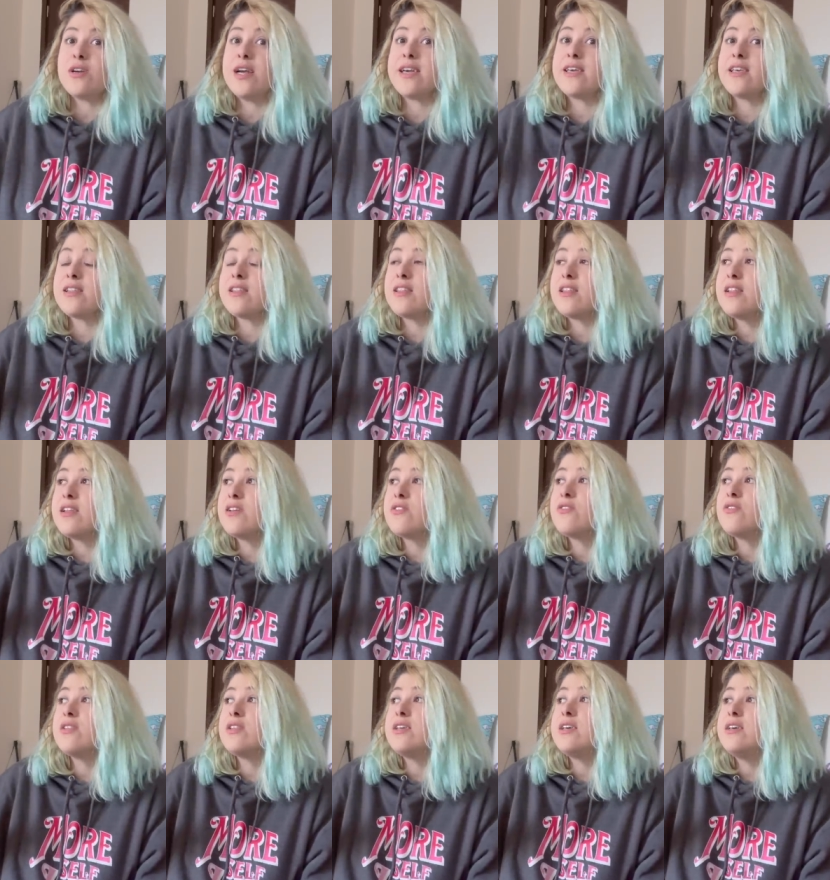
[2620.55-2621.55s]
I can
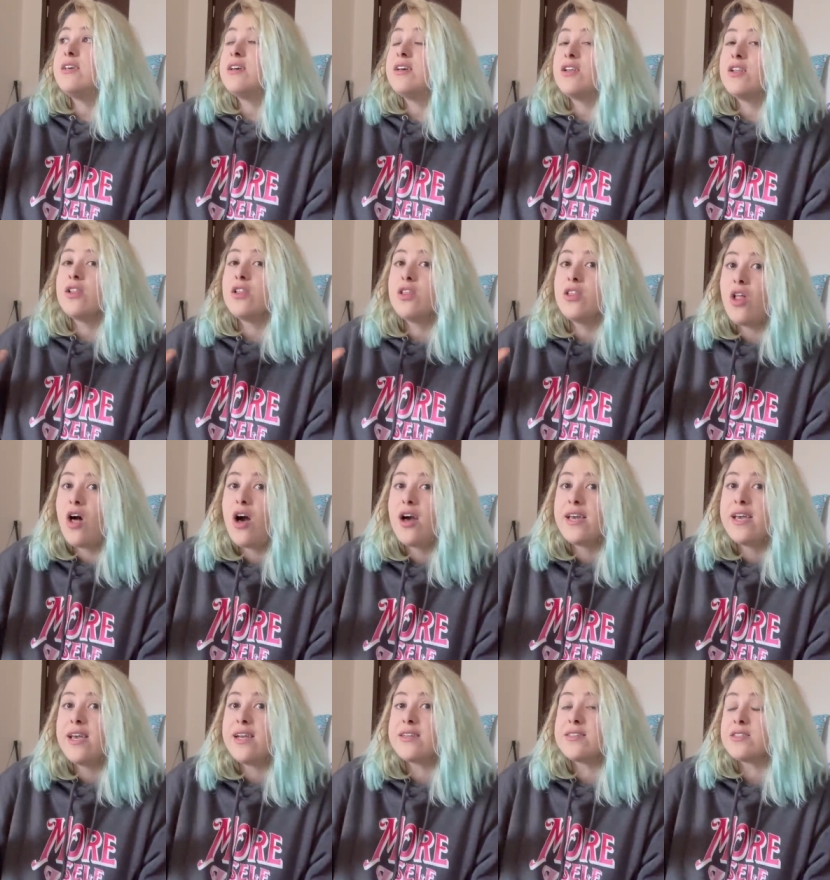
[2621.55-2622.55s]
literally
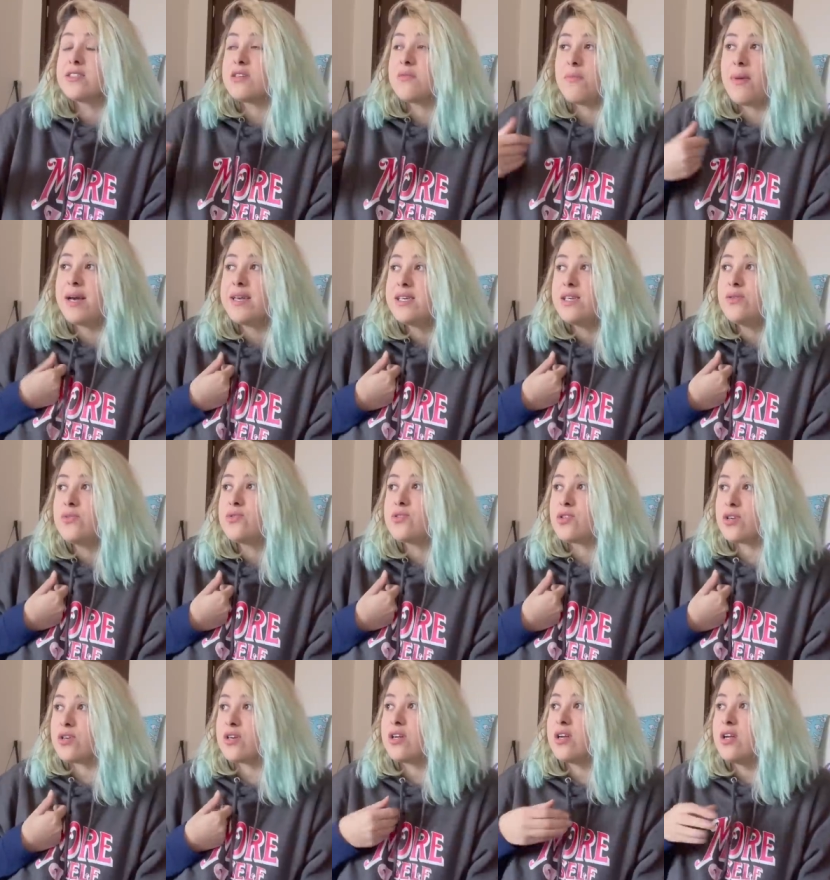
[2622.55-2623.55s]
log in to my user,